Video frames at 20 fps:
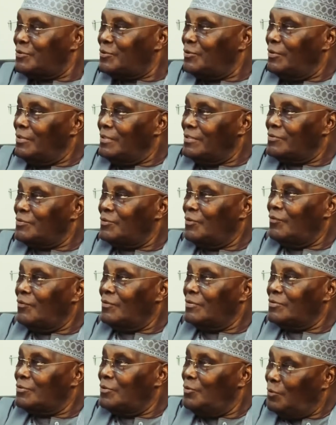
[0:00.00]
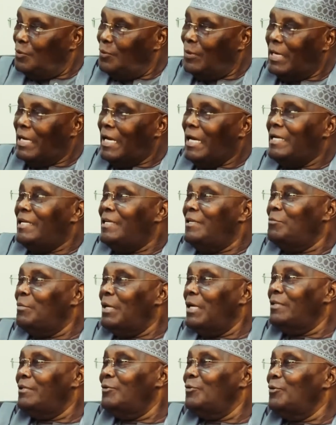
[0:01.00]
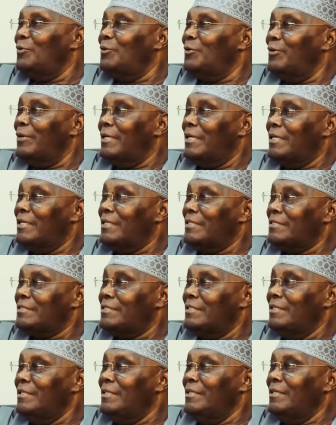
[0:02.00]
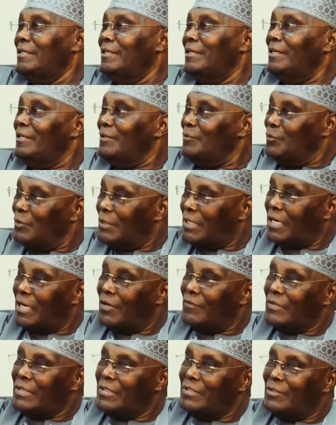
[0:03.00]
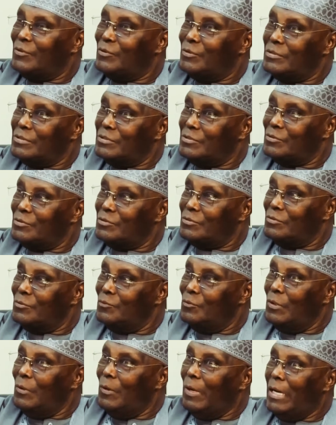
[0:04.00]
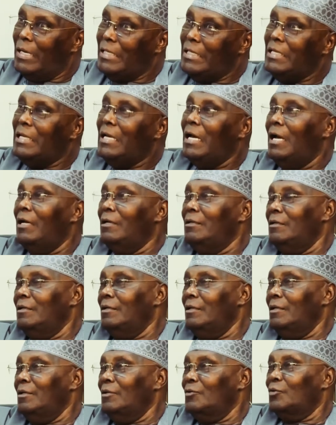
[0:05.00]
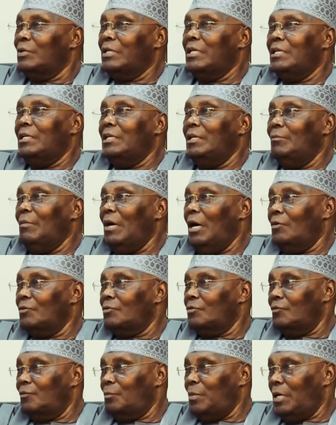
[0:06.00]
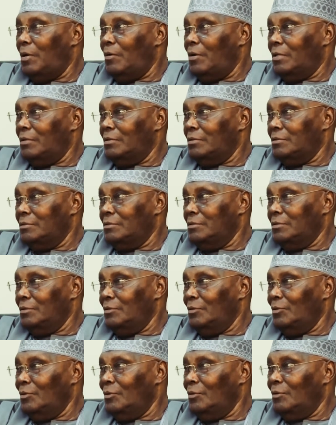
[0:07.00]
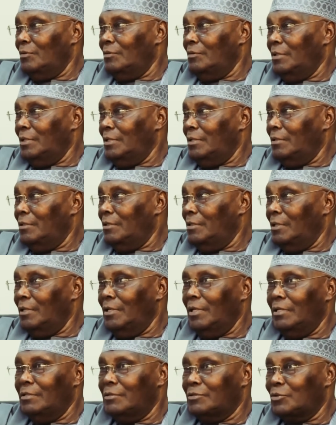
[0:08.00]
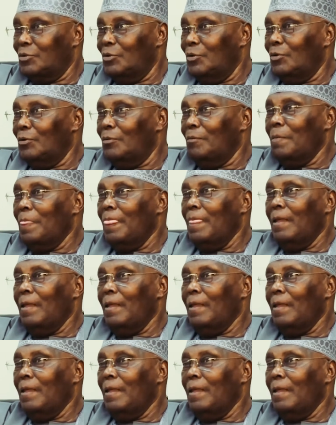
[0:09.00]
so on and so forth. So we were guided by the no-go areas, and we crafted the Constitution. We were eager to get them out of power, and so